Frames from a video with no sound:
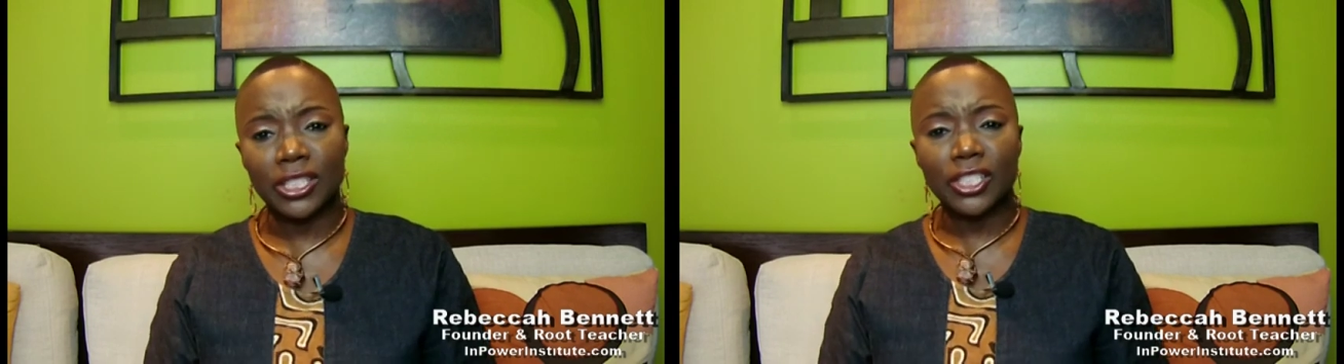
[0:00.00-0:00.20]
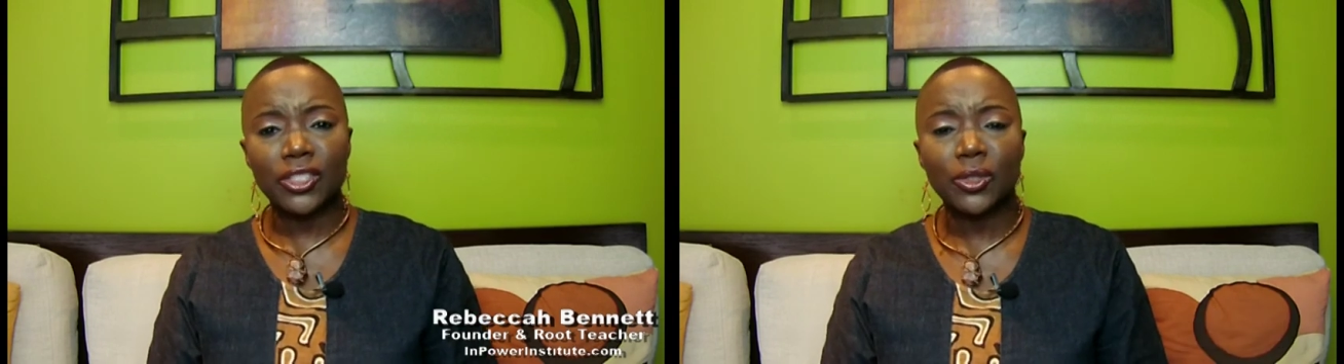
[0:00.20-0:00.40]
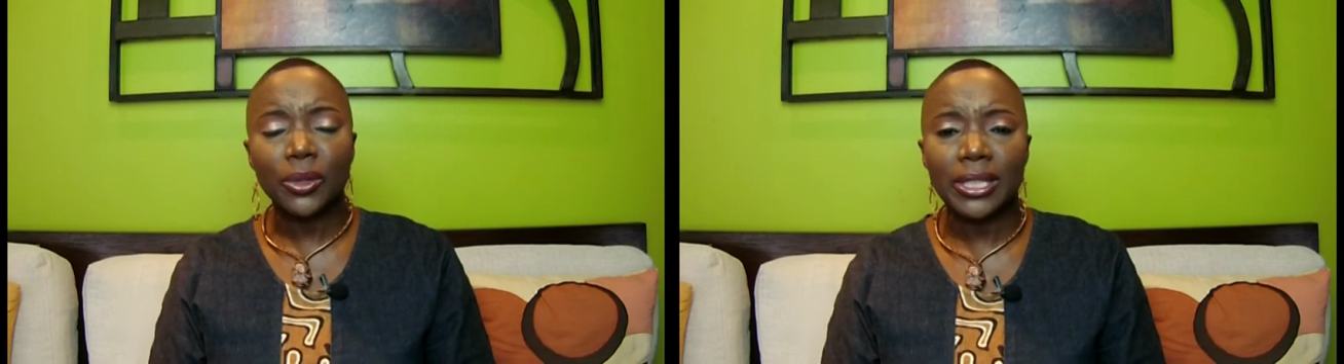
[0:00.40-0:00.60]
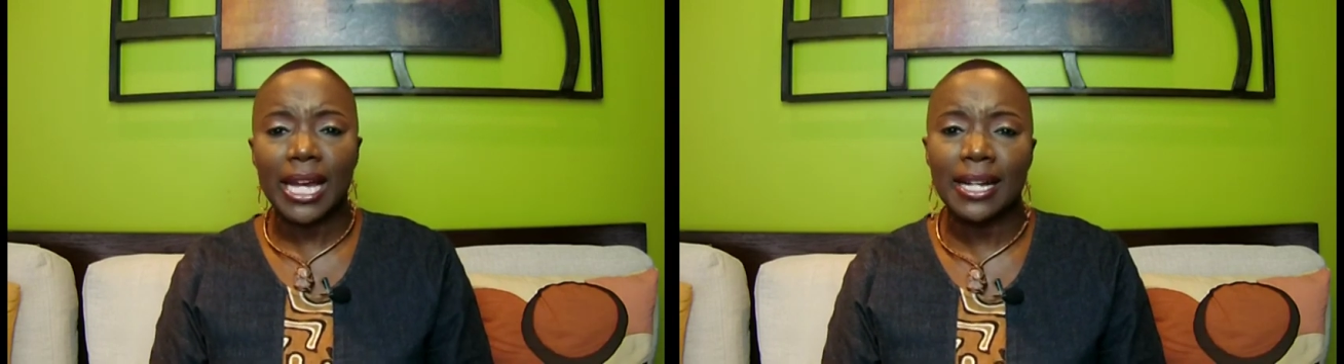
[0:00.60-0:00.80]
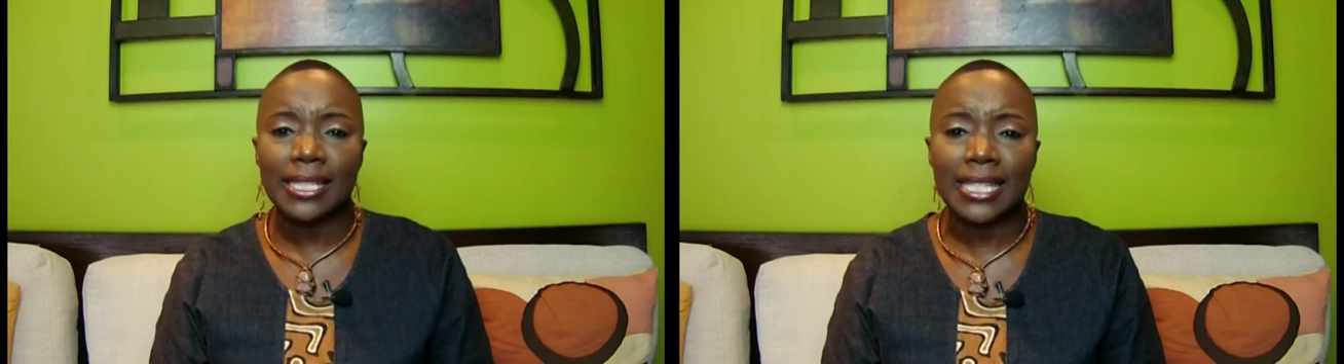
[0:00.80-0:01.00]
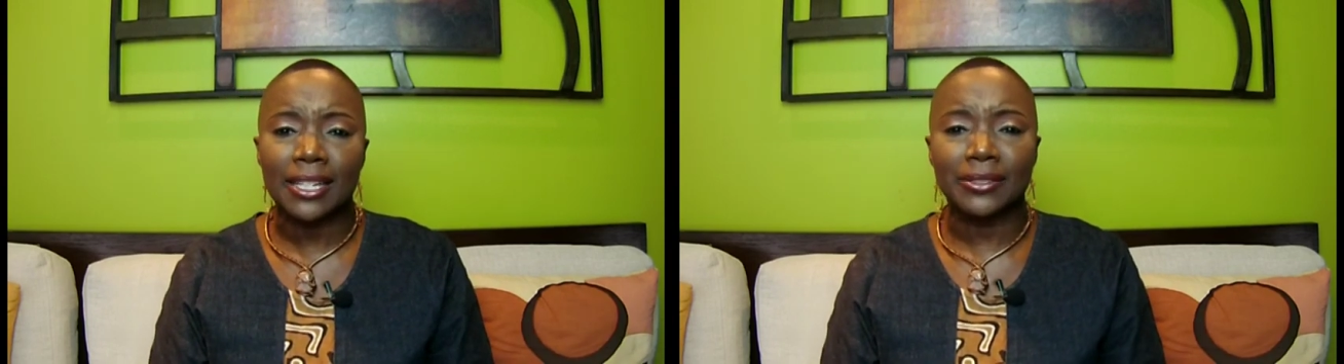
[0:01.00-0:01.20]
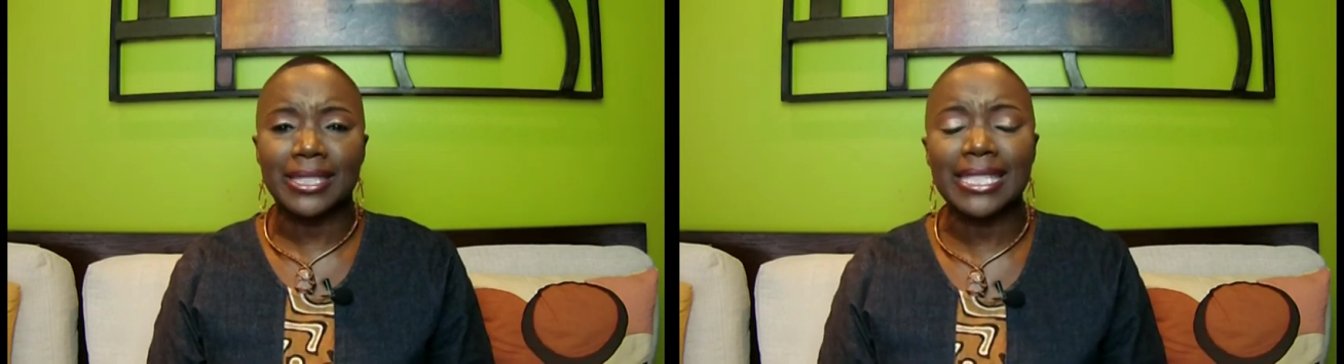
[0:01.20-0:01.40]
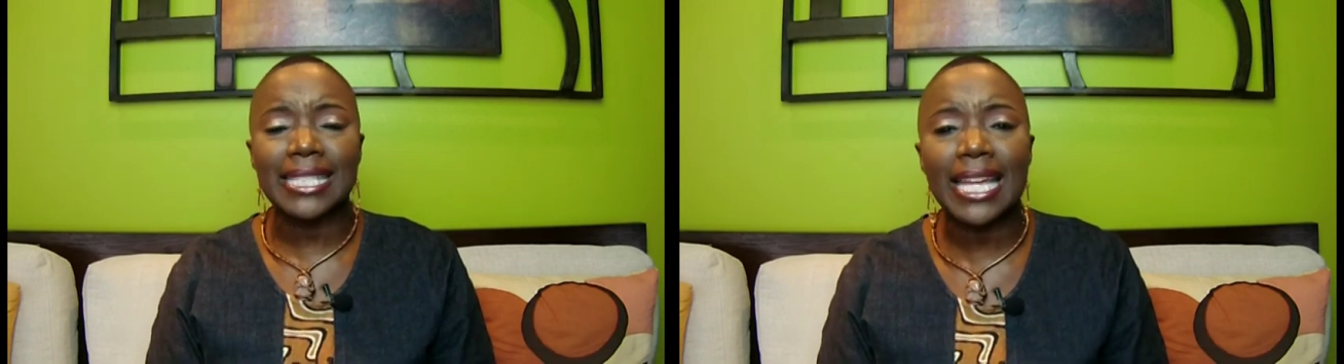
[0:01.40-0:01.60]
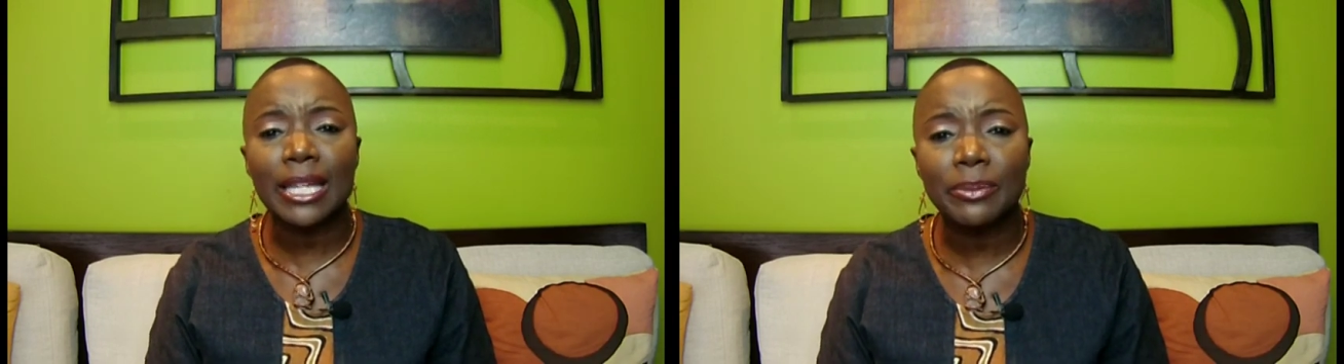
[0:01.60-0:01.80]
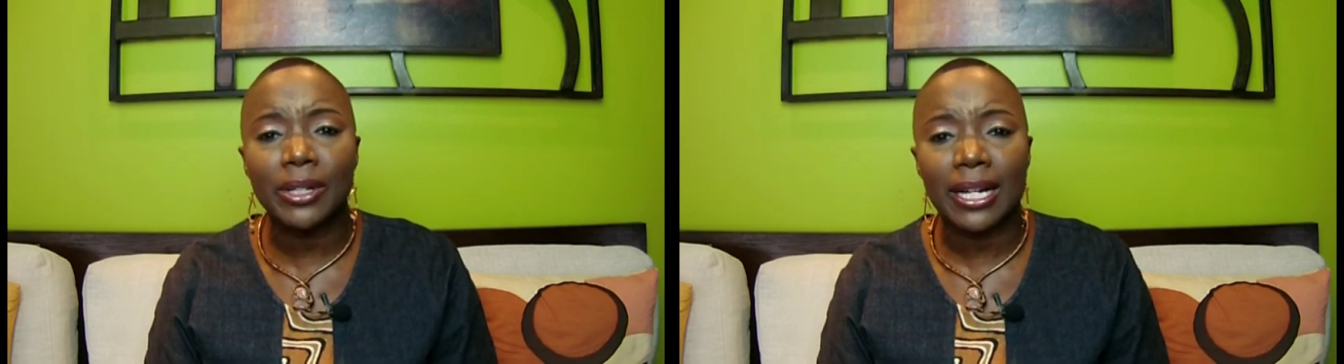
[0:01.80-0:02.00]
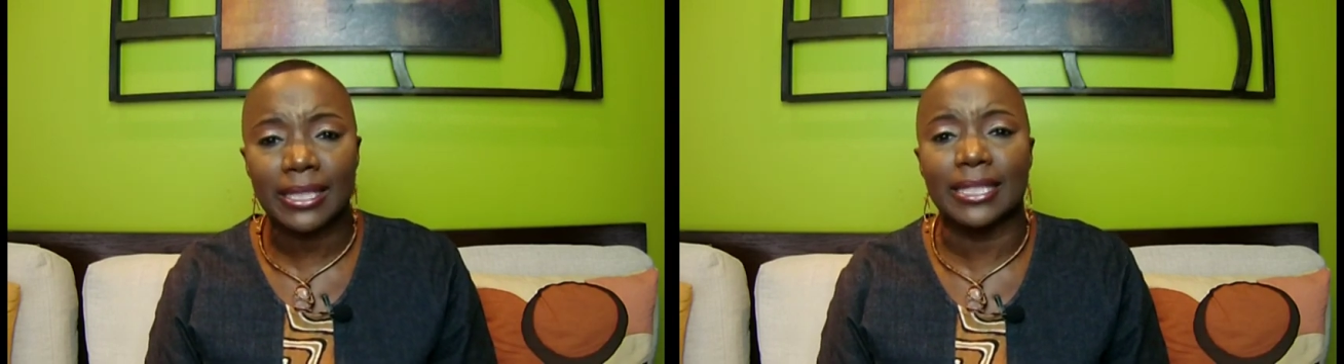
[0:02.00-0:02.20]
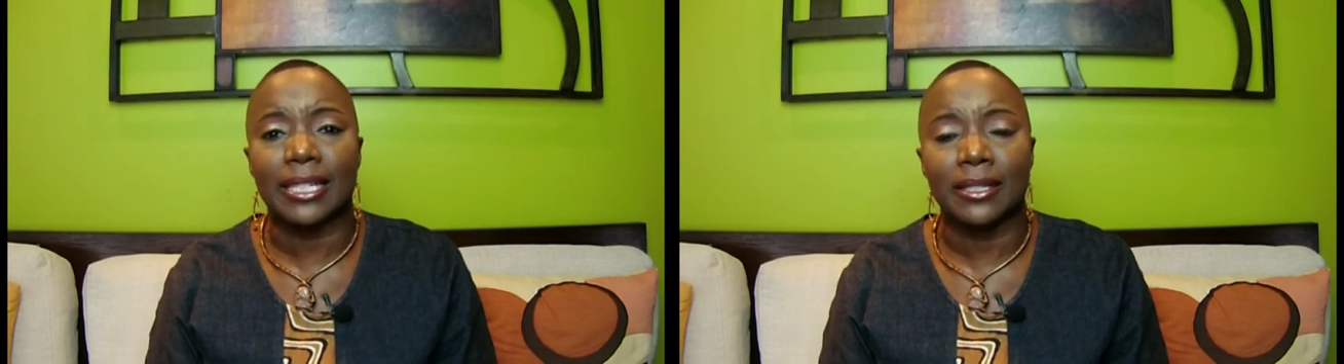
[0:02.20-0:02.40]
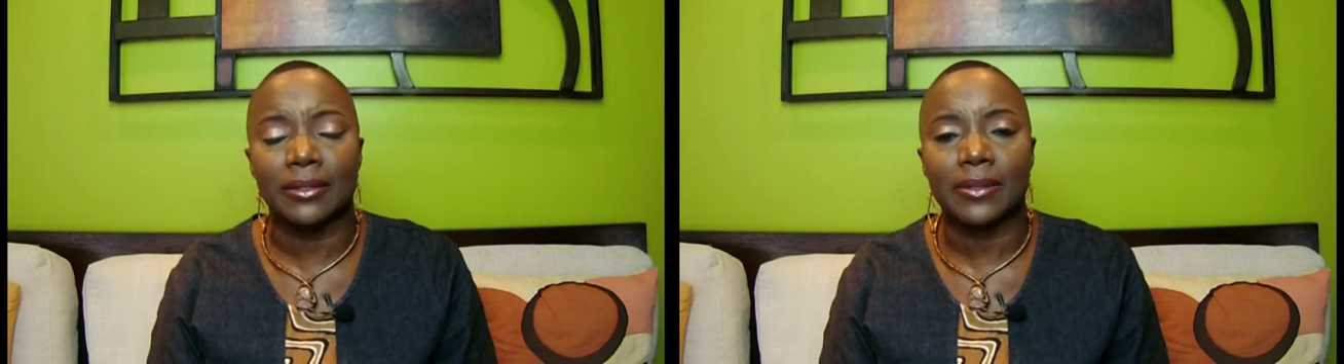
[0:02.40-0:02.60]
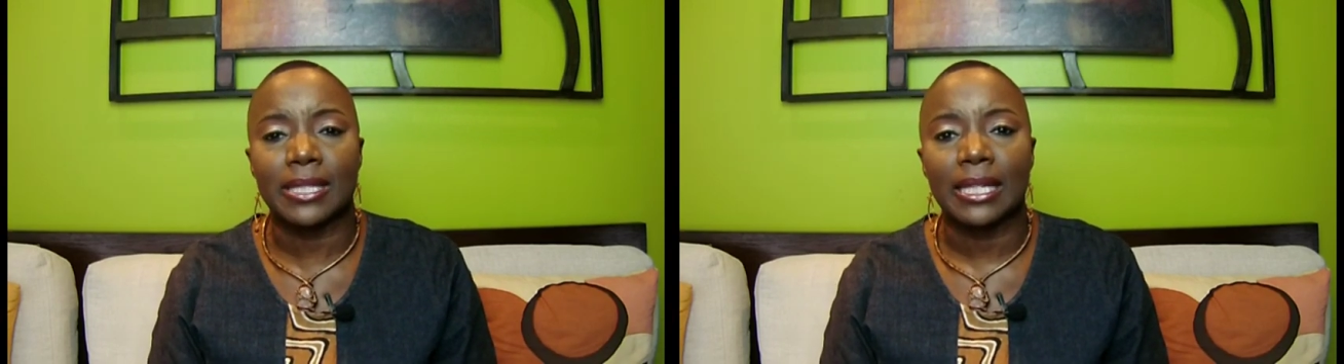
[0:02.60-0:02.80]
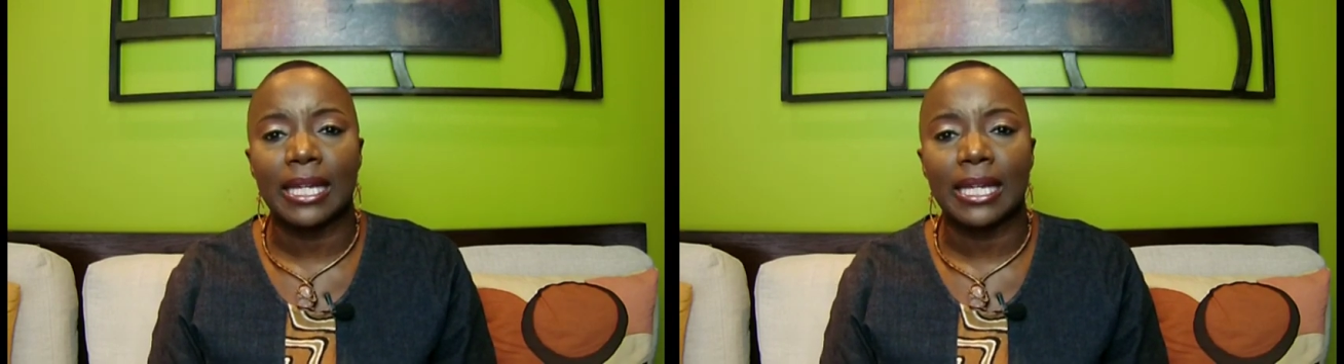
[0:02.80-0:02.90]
distort ourselves, disable ourselves.